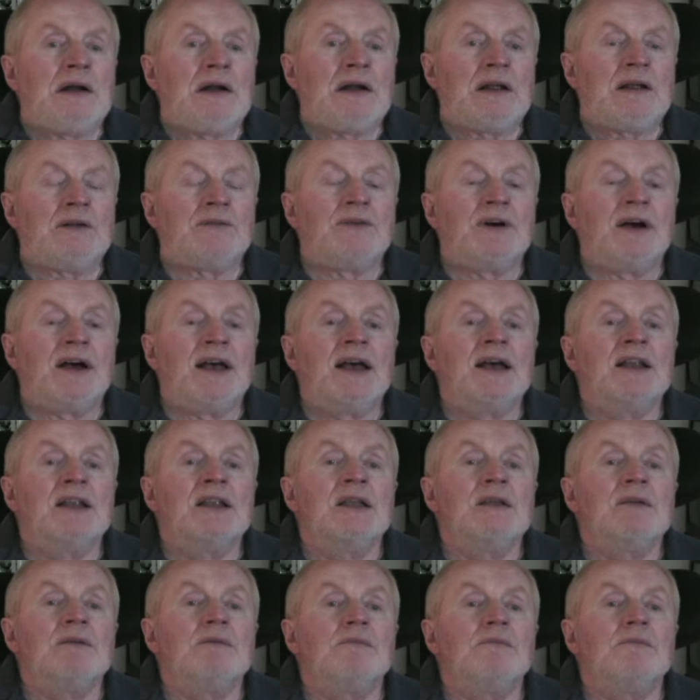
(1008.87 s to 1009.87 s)
If I had
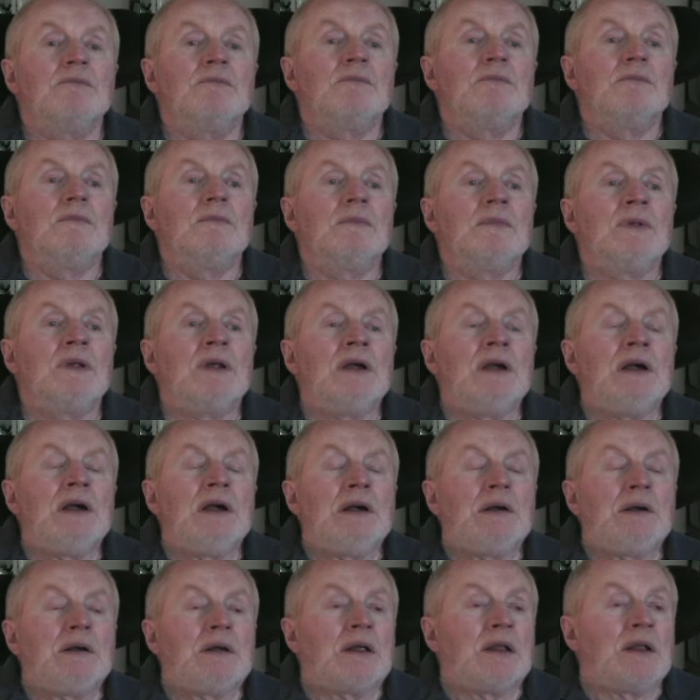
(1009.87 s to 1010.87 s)
any,
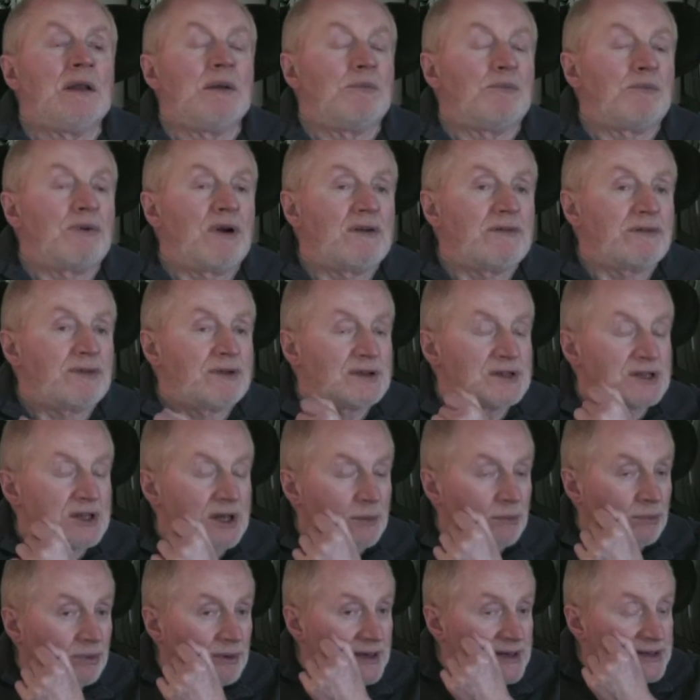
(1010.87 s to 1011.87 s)
any preference
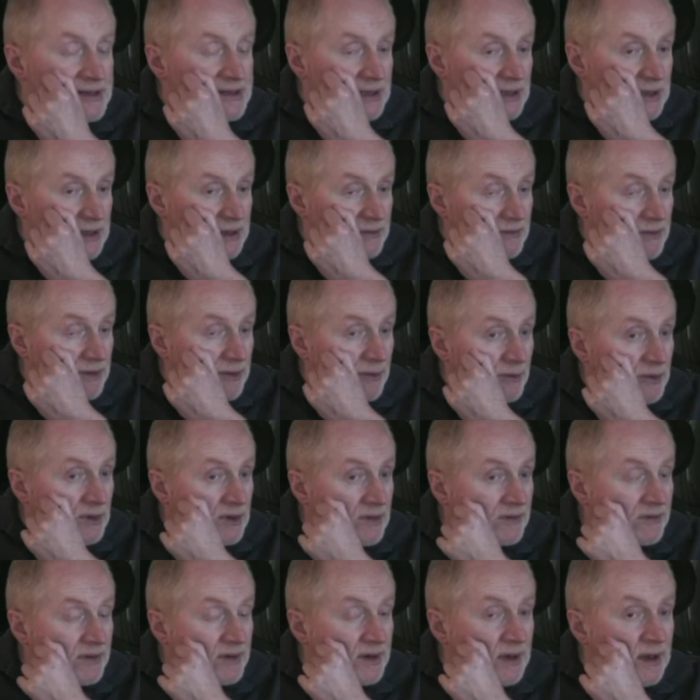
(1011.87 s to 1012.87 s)
a place to live, I would
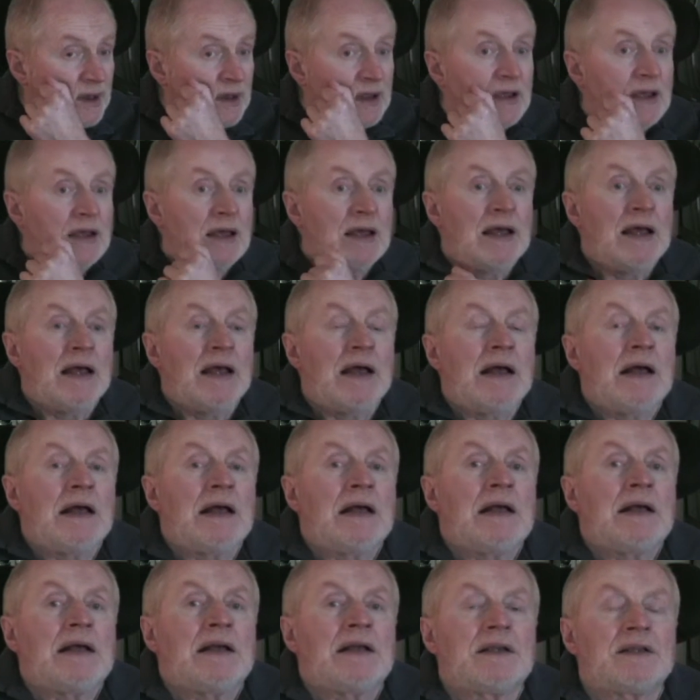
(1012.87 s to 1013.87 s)
live in
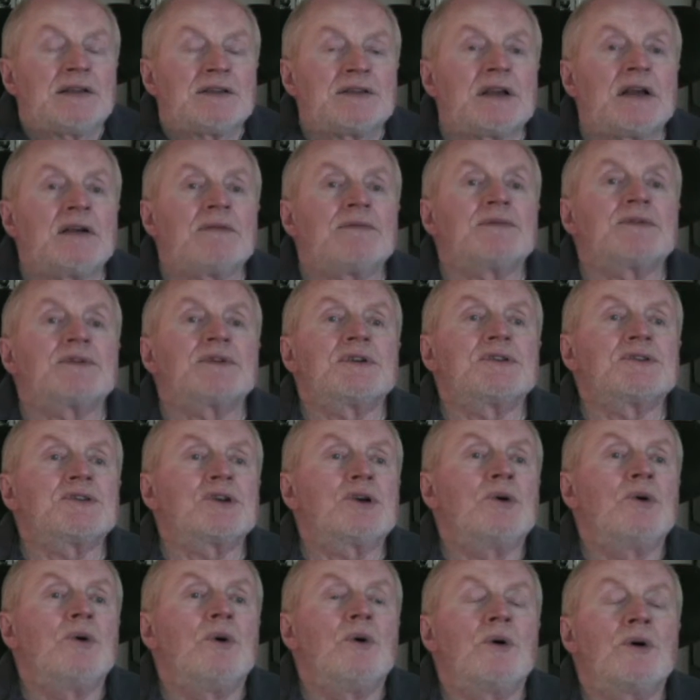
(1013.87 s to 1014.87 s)
San
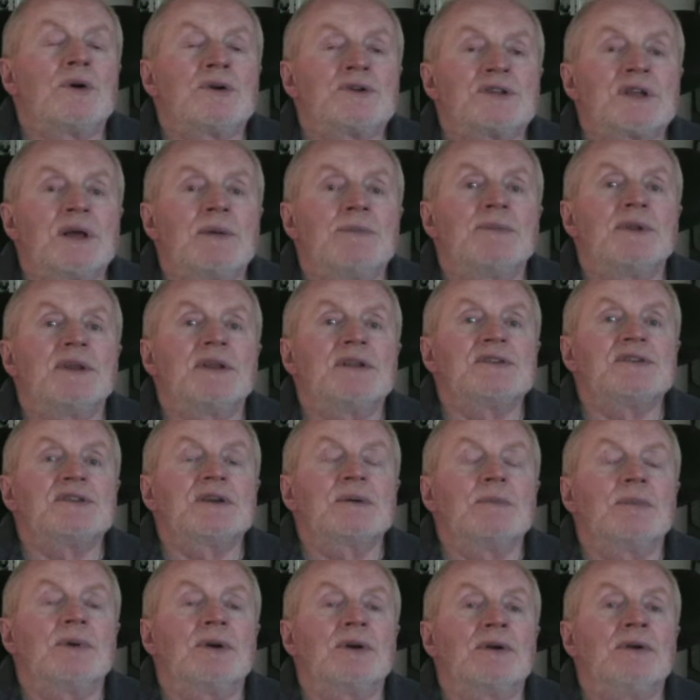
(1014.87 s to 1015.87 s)
Francisco or something
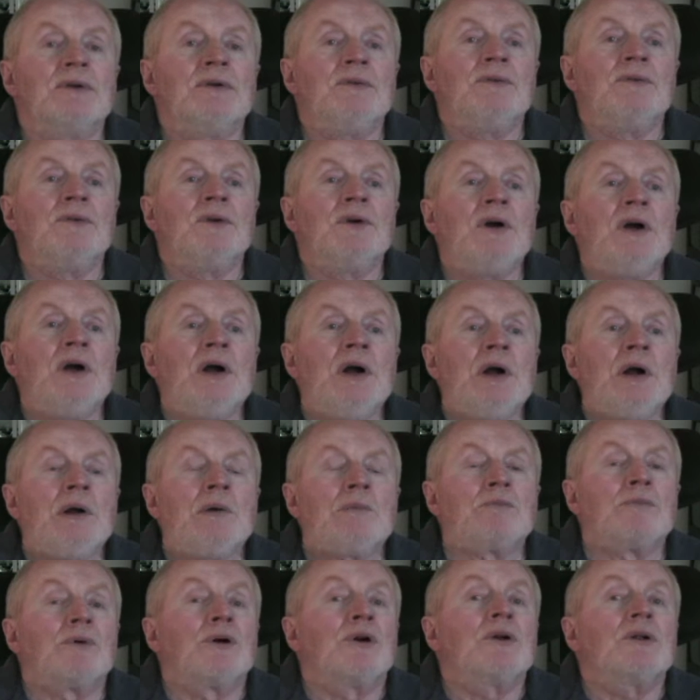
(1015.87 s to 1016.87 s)
similar.
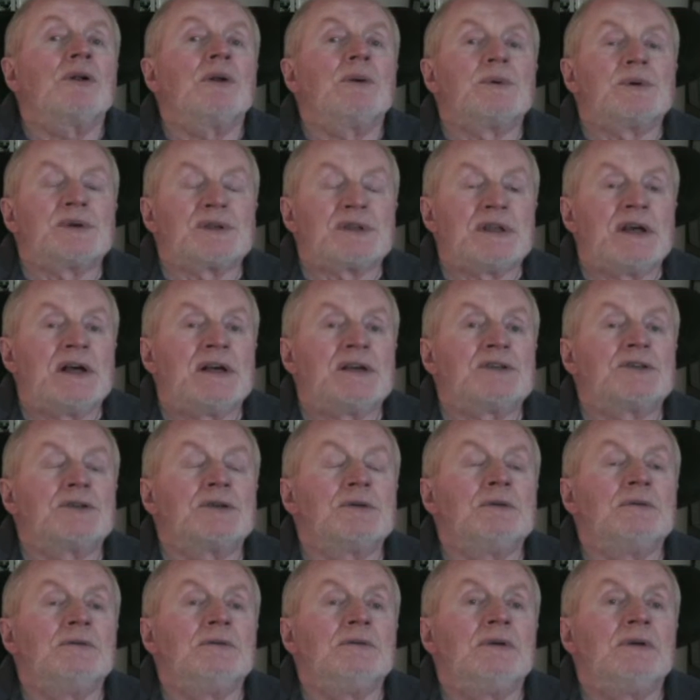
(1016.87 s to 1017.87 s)
Berkeley was nice too.